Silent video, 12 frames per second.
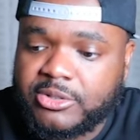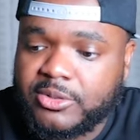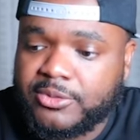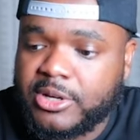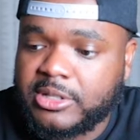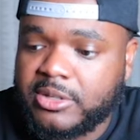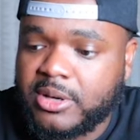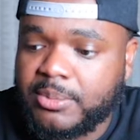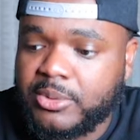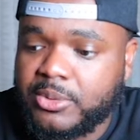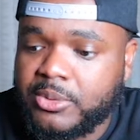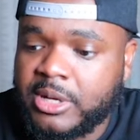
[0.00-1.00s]
So for
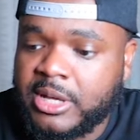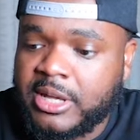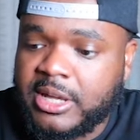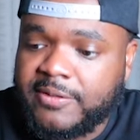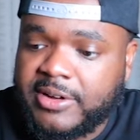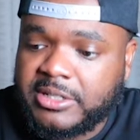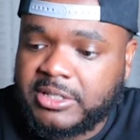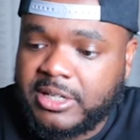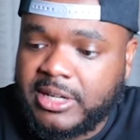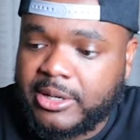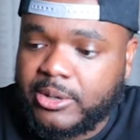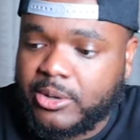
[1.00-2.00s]
example, if I just
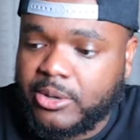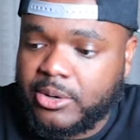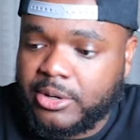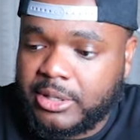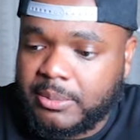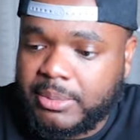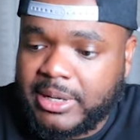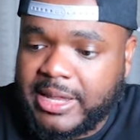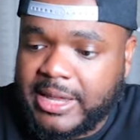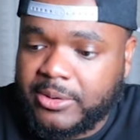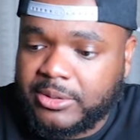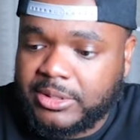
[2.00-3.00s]
click on
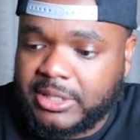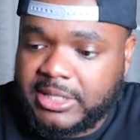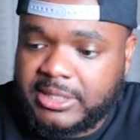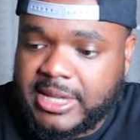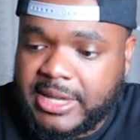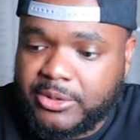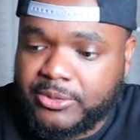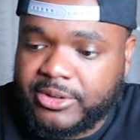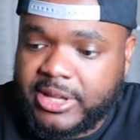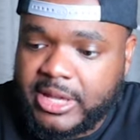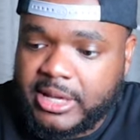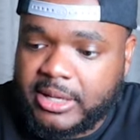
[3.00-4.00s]
play on this ad over
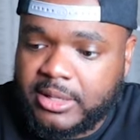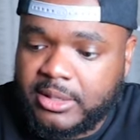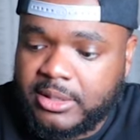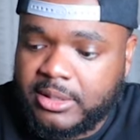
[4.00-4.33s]
here,